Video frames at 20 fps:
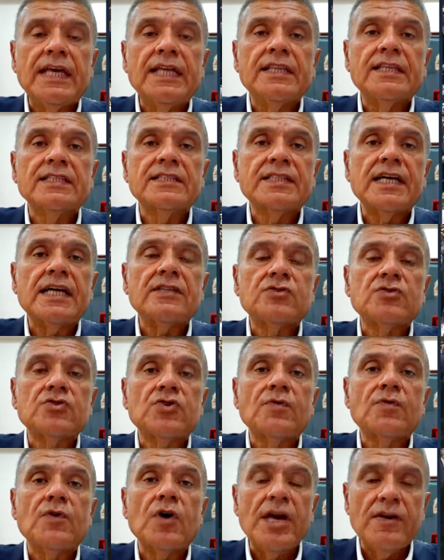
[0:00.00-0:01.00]
in the center
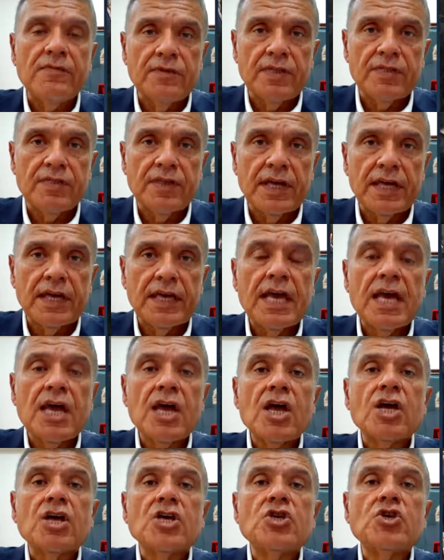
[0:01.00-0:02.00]
of everything.
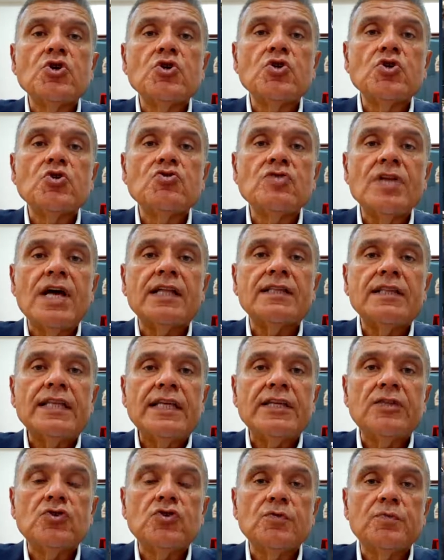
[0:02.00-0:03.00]
You do not
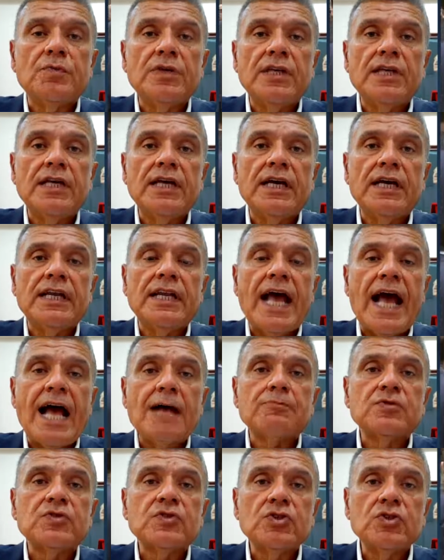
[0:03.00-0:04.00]
need to be an
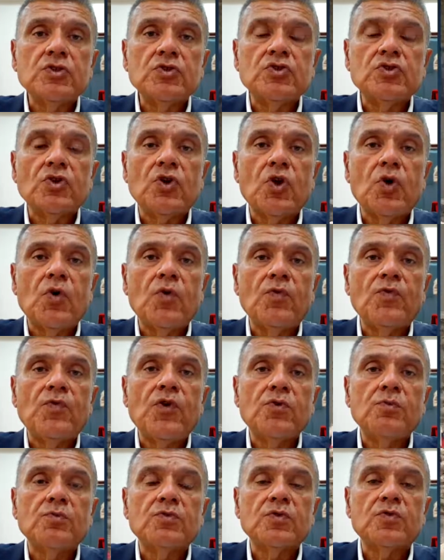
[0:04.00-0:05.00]
absolute or
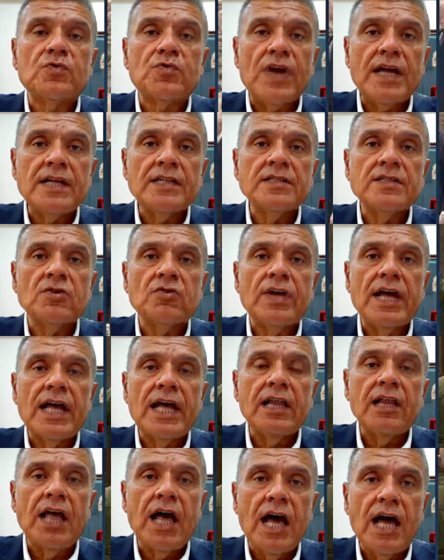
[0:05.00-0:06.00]
confirmed friend or
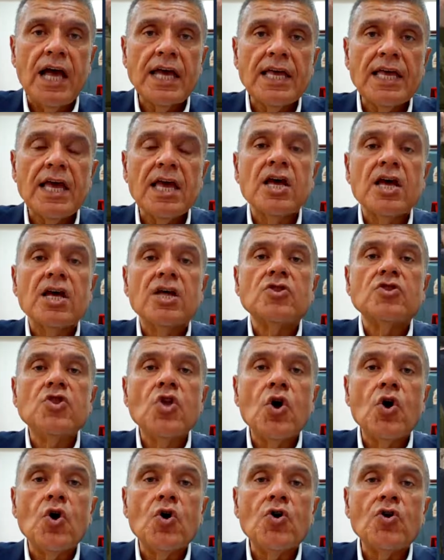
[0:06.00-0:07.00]
ally,
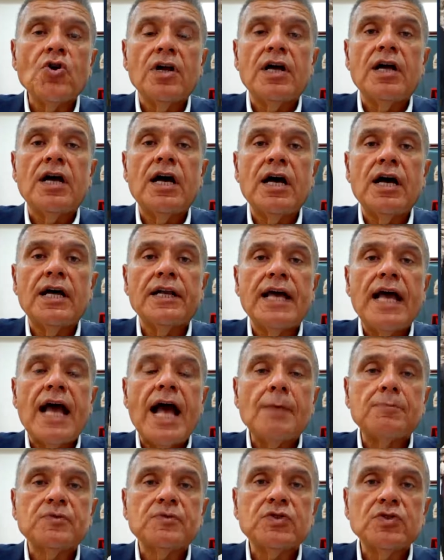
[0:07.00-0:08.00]
nor an
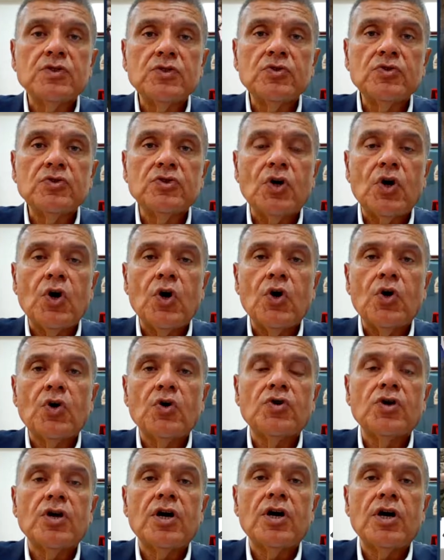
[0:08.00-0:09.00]
absolute
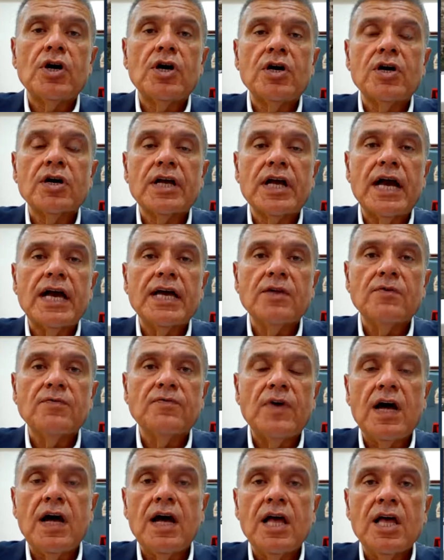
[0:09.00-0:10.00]
or kind of
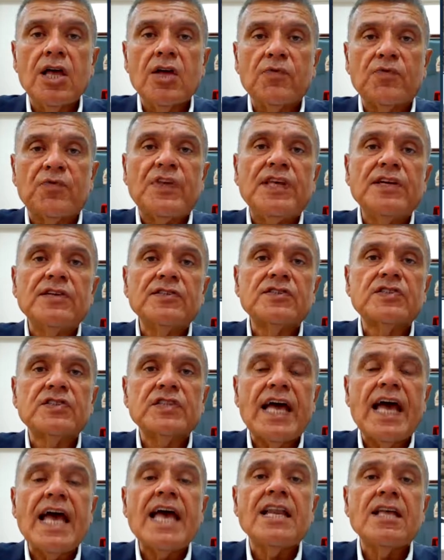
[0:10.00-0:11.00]
a fierce
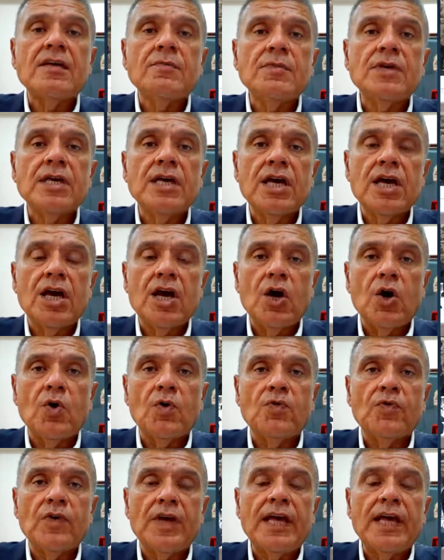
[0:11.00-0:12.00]
enemy of